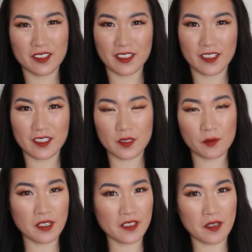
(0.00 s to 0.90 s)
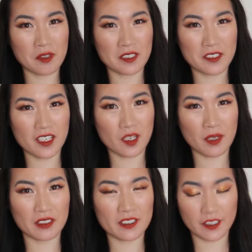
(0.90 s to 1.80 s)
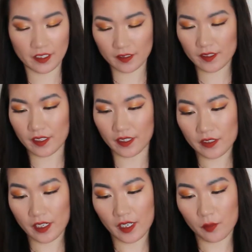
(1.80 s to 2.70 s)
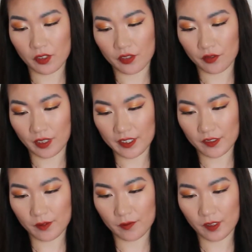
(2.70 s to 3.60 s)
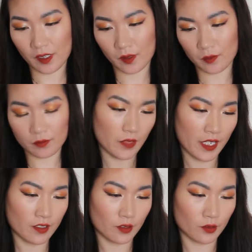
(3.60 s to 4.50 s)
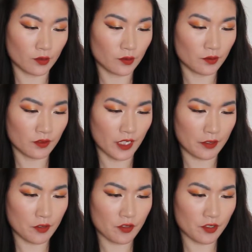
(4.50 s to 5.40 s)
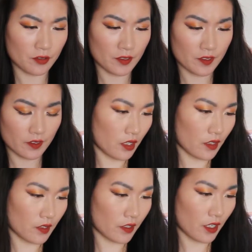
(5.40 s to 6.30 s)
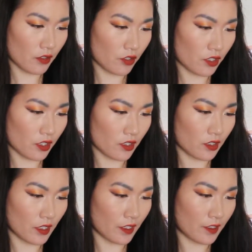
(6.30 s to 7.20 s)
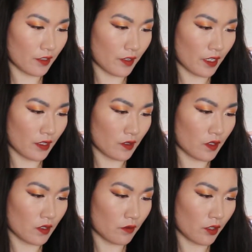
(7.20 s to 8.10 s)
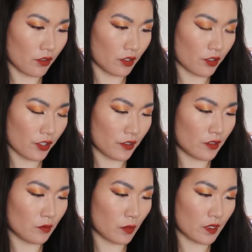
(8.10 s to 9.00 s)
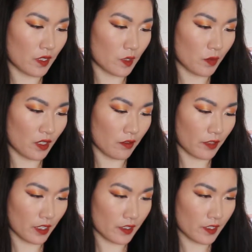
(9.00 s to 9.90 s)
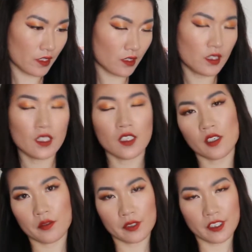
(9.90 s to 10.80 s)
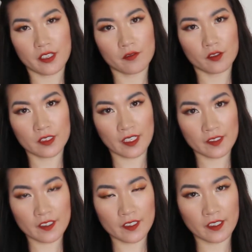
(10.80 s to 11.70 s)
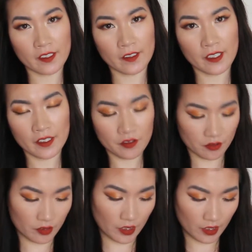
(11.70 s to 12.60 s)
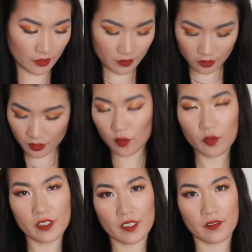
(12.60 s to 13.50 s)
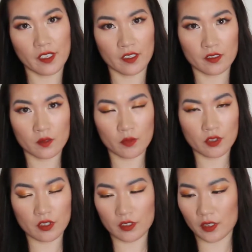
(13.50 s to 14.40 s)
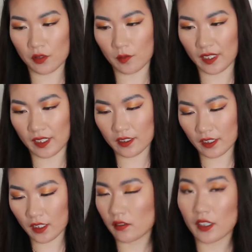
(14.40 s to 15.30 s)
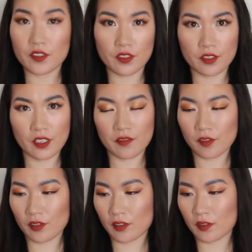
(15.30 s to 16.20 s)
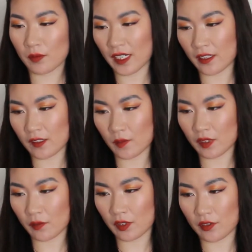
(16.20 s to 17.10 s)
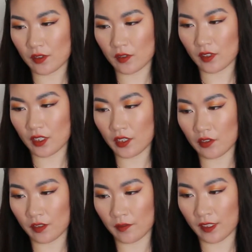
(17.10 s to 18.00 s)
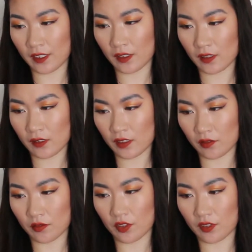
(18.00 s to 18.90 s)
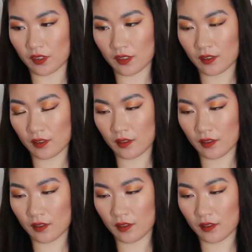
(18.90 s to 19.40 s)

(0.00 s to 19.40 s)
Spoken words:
to the next one I want to talk about is a daily moisturizer from Angelo Naturals. It's their Ultra Sheer Daily Defense Facial Lotion with SPF 18. Retail for $19.99. You got 2.7 ounce, which is not too bad. Considering if you're buying something with age-defying solutions